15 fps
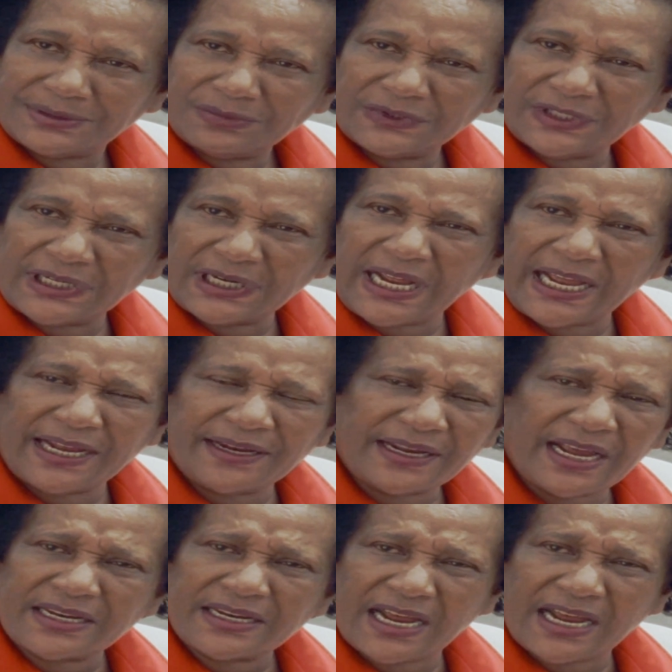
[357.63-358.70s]
But at
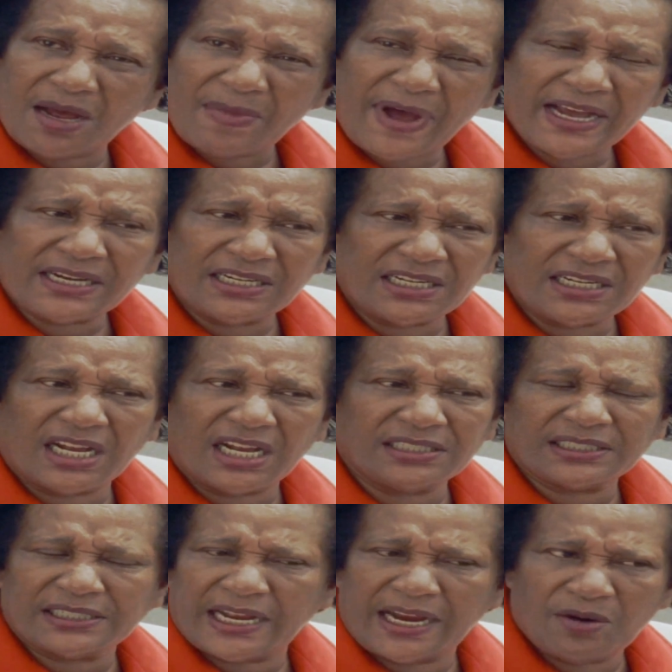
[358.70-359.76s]
that time, I couldn't
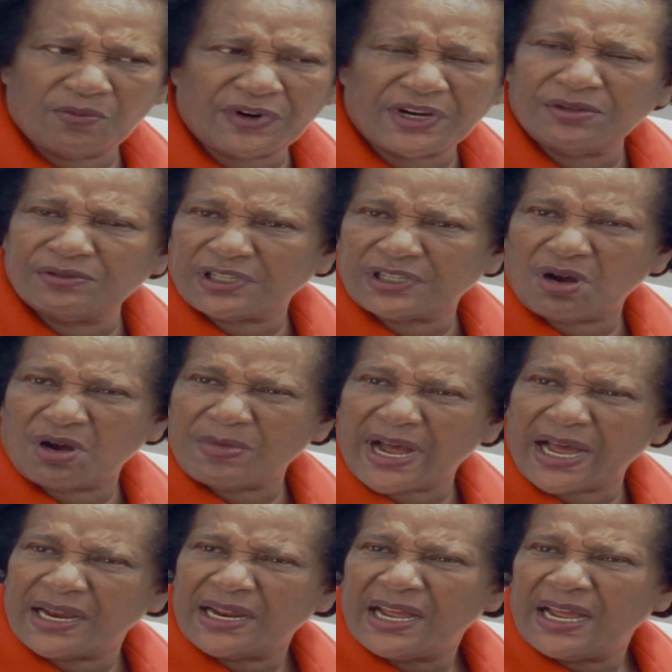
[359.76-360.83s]
understand what he was talking
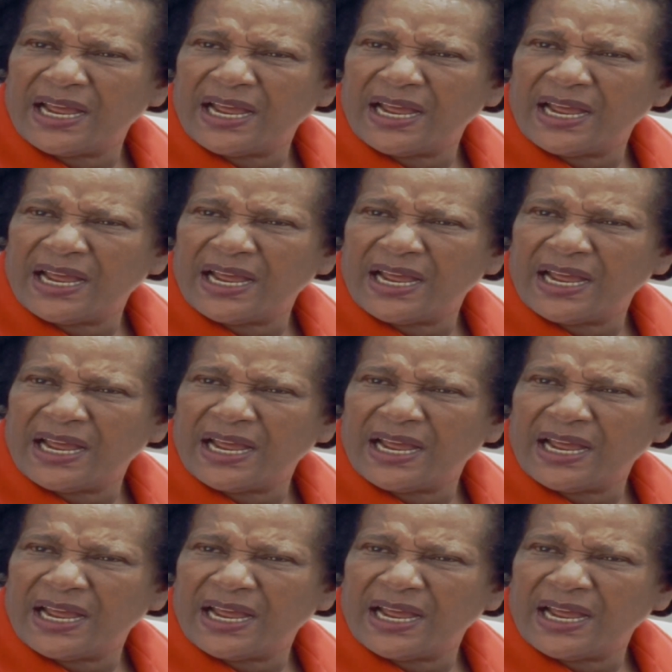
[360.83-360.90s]
about.